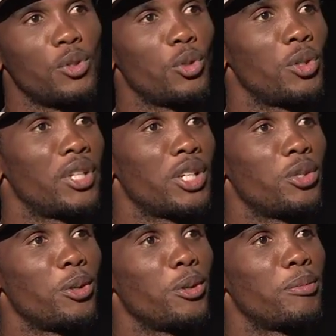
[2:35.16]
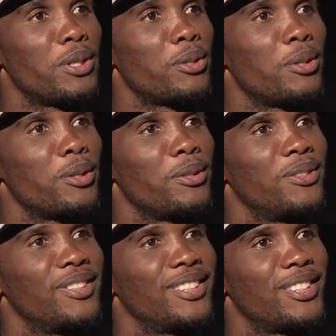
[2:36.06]
I'm happy because
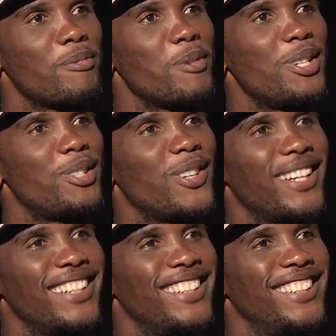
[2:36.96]
that's my story.